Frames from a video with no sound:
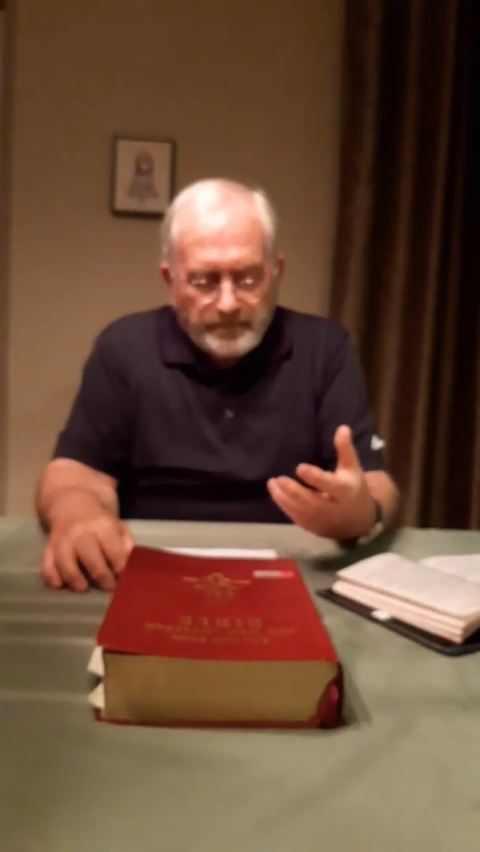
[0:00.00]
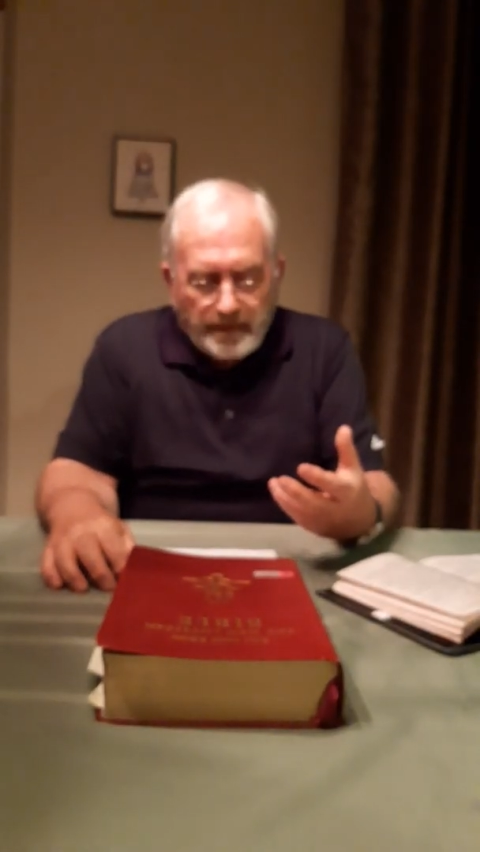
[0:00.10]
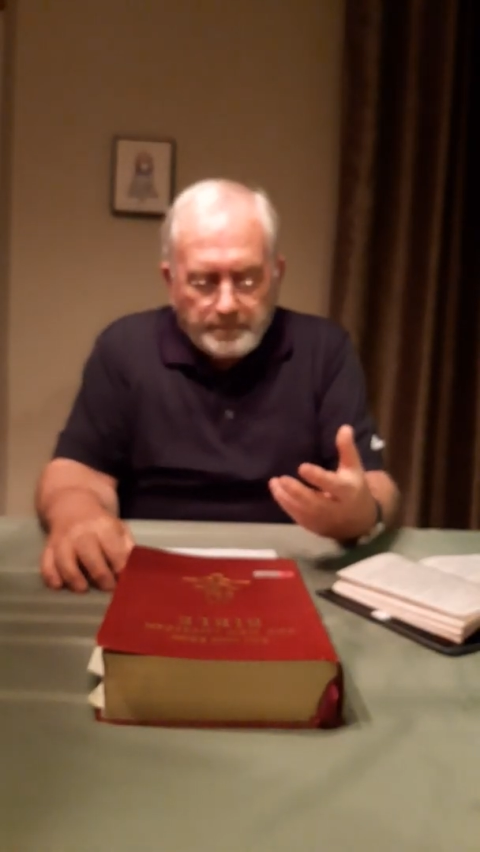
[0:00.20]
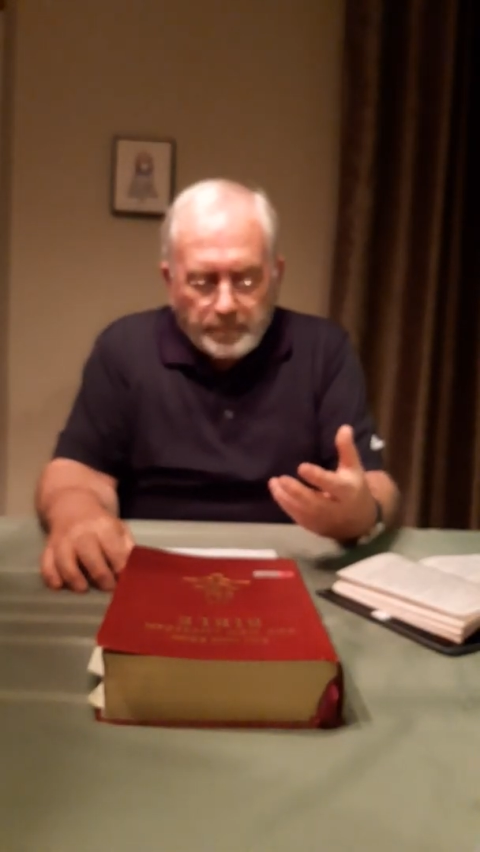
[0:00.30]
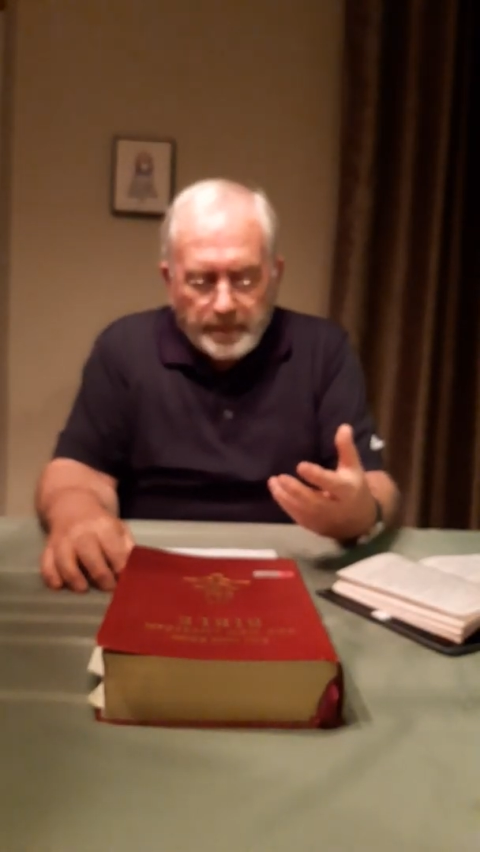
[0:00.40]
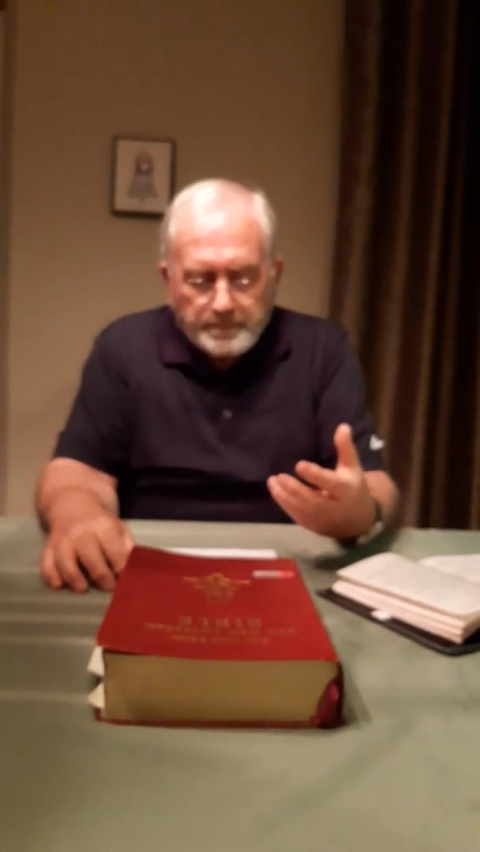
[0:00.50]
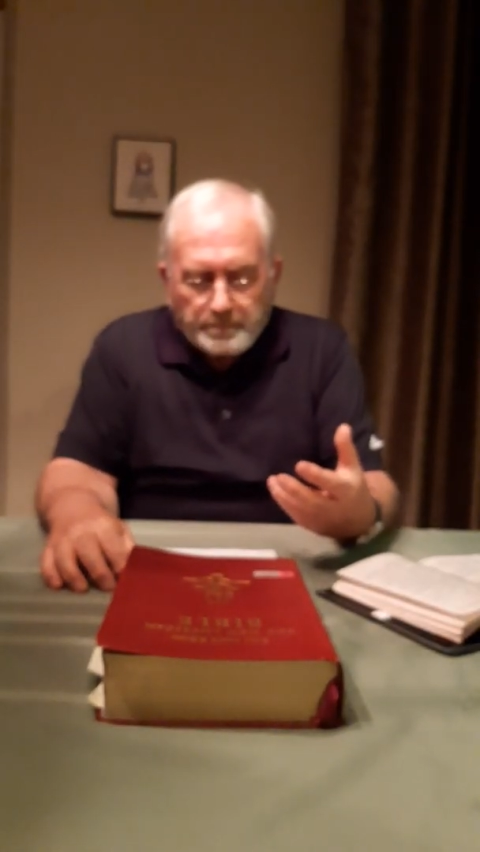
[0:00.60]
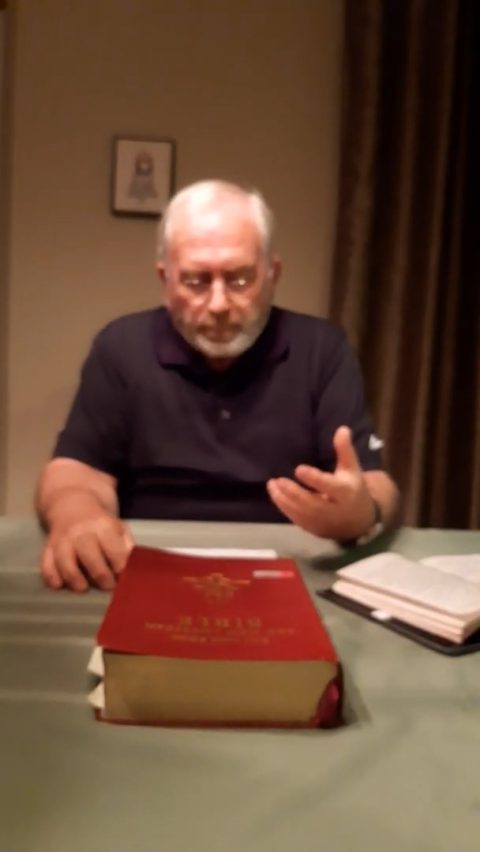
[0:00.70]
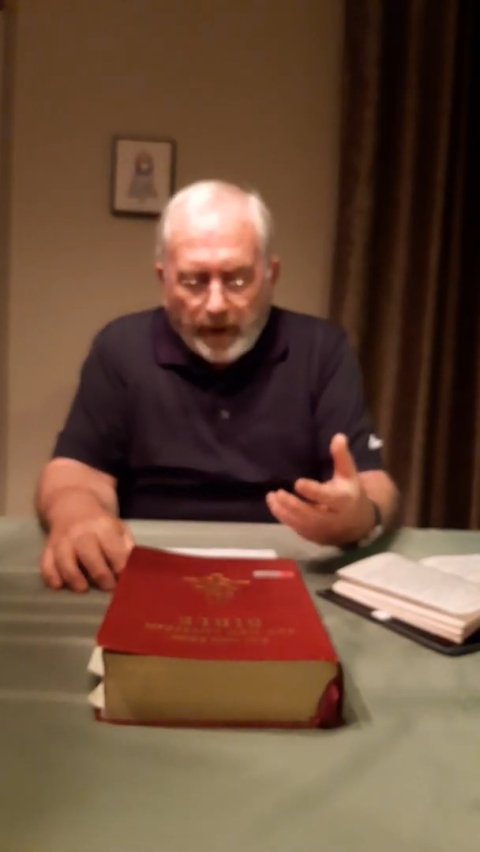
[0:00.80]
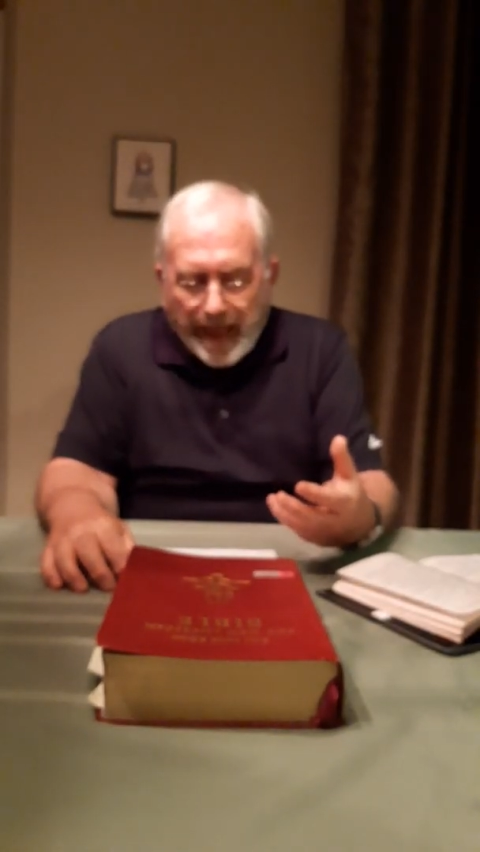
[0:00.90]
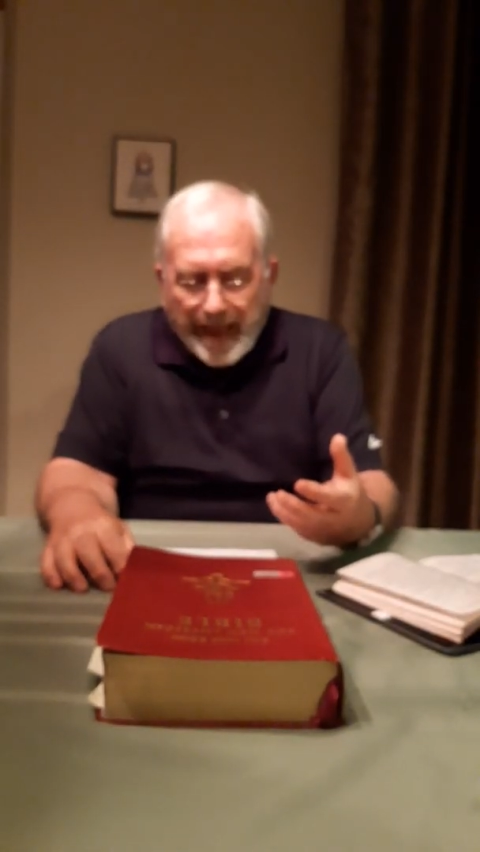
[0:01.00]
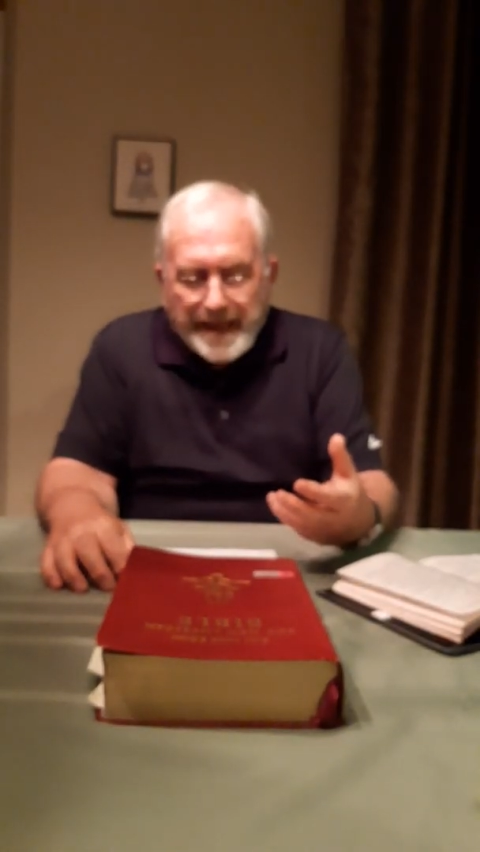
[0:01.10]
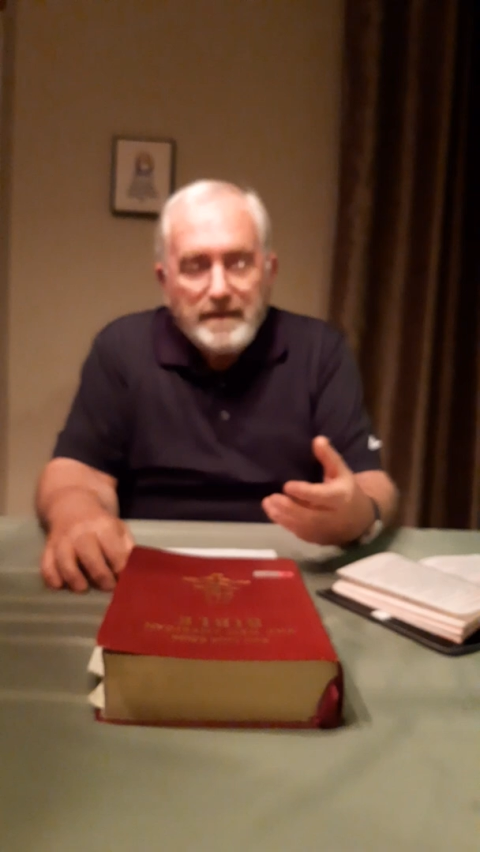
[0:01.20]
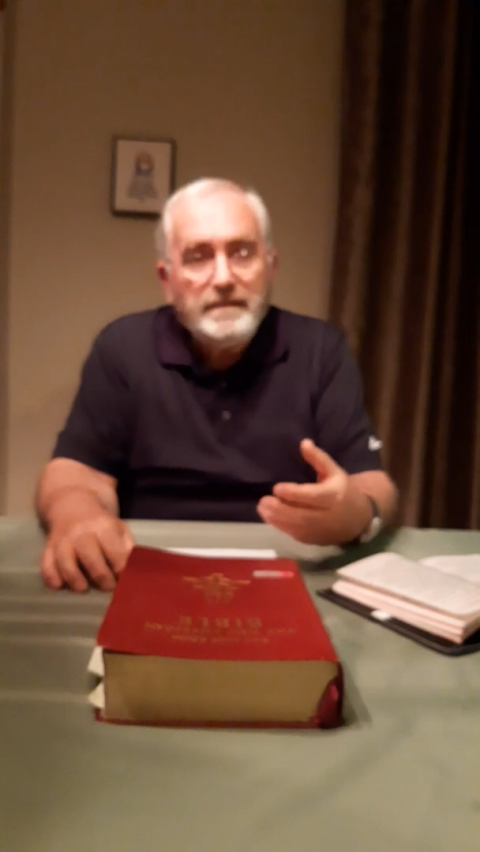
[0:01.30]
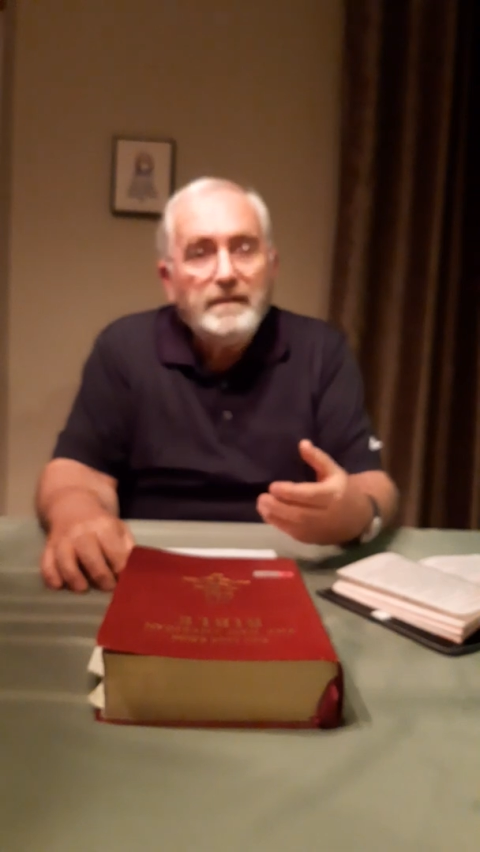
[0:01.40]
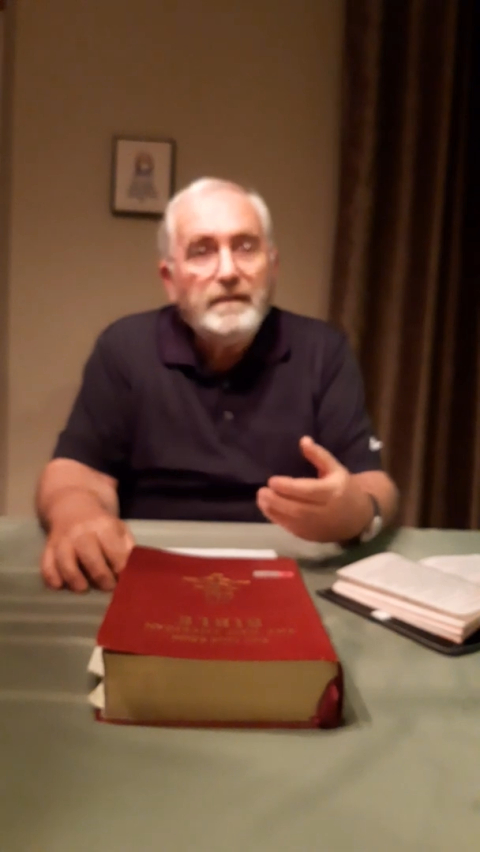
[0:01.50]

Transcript: up with pride